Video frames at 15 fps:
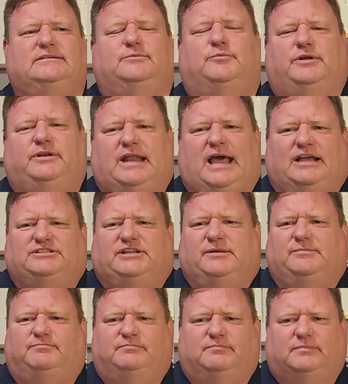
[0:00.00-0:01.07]
It wasn't
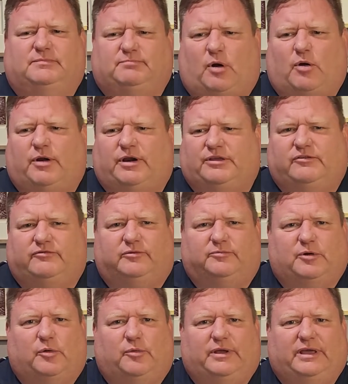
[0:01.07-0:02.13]
actually barring you from
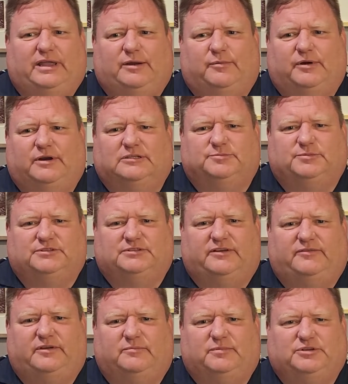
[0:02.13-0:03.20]
going anywhere in
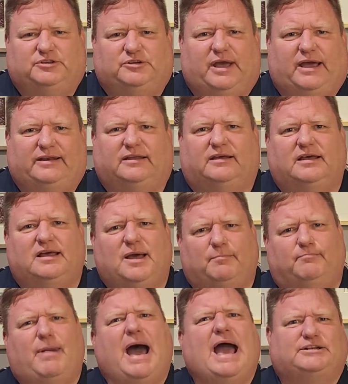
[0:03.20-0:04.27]
specific, but you had to
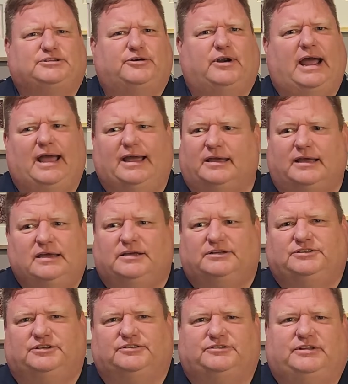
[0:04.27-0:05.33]
backtrack
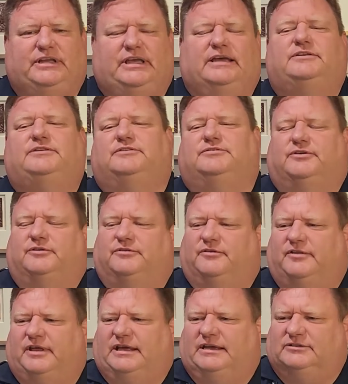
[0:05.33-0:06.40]
just to get to certain
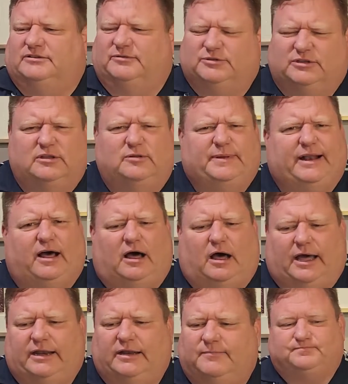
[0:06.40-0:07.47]
things. It was a little bit
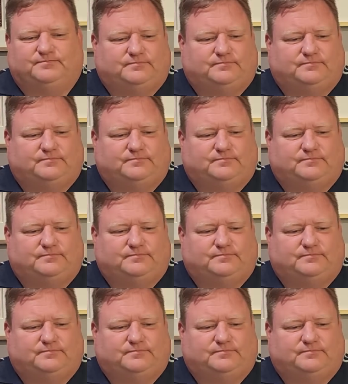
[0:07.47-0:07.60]
odd.